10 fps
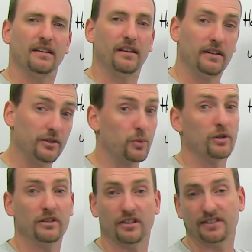these
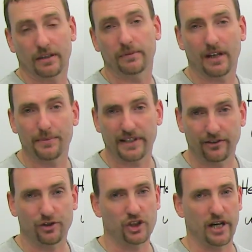words are sometimes
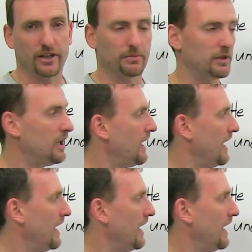interchangeable,